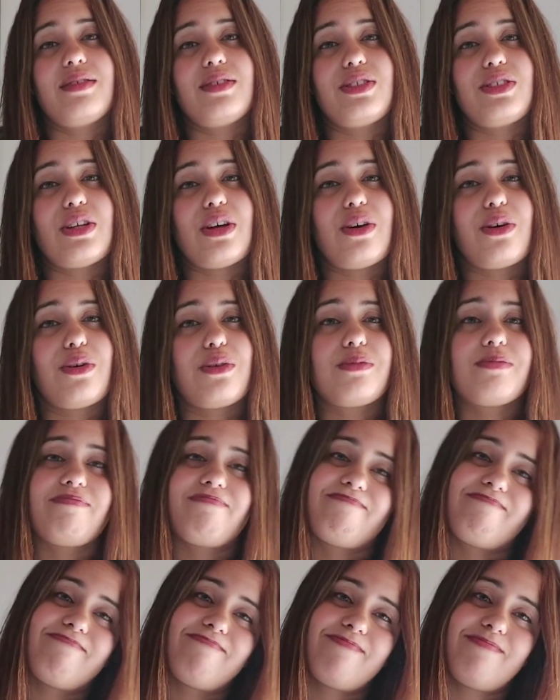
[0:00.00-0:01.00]
So
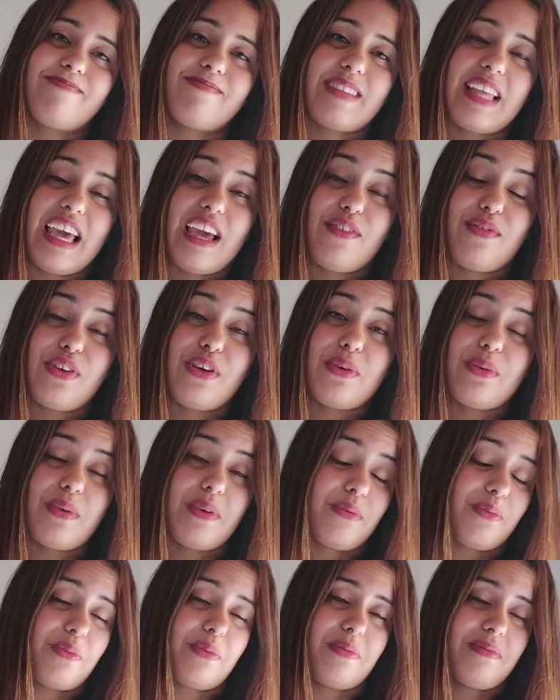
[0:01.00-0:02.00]
if you,
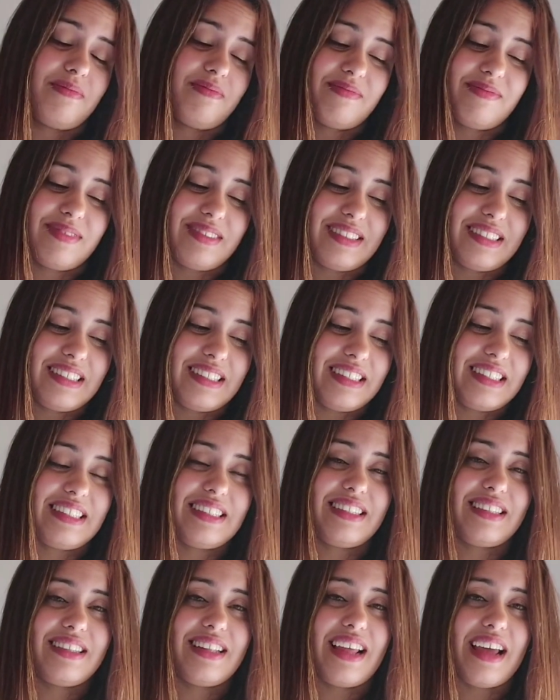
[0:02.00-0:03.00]

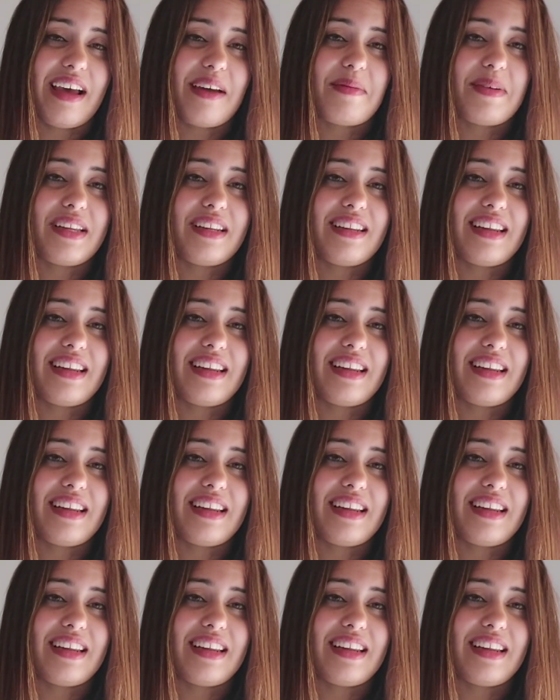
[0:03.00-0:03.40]
I